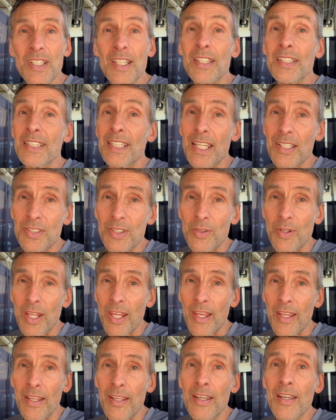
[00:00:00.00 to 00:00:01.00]
And
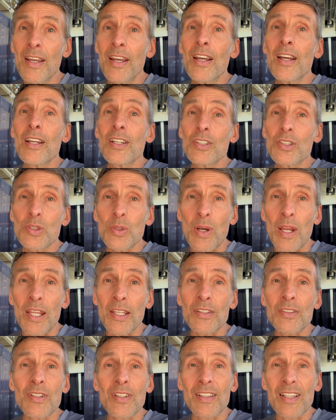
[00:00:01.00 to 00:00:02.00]
yesterday,
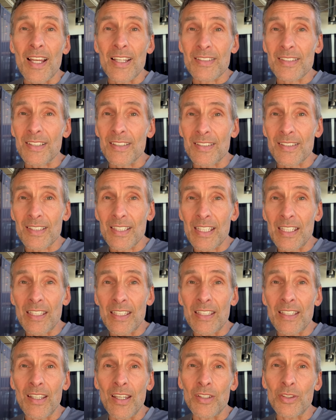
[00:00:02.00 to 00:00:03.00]
trying to classic
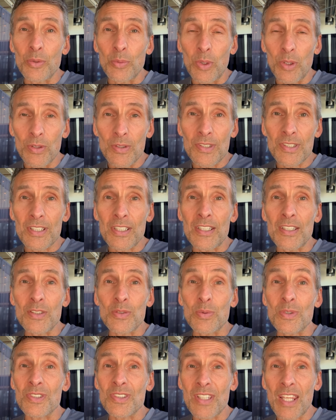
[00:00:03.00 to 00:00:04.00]
ski on the roller skis
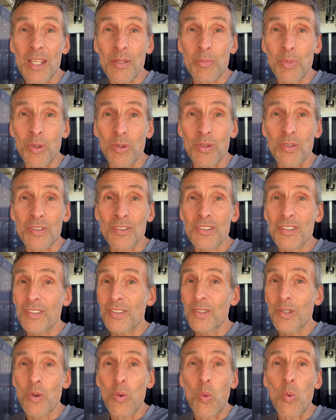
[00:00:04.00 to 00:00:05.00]
with skate poles
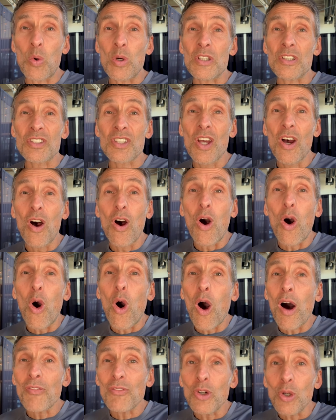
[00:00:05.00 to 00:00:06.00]
was
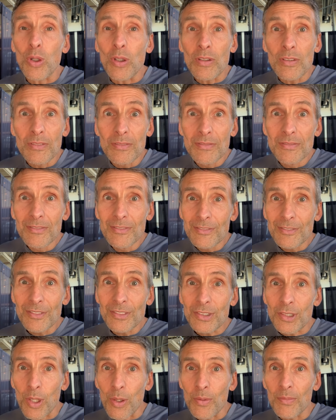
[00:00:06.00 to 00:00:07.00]
awful.
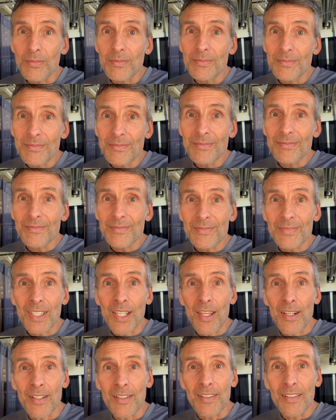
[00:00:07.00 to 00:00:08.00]
So,
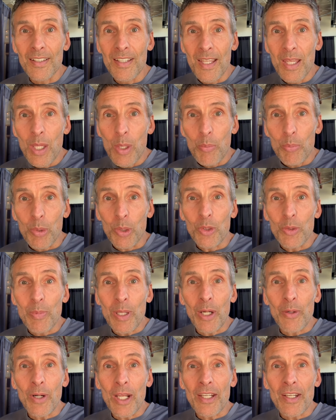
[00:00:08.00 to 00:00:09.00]
gotta build a
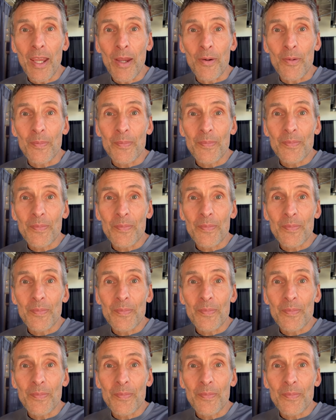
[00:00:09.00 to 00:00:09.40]
pair right now.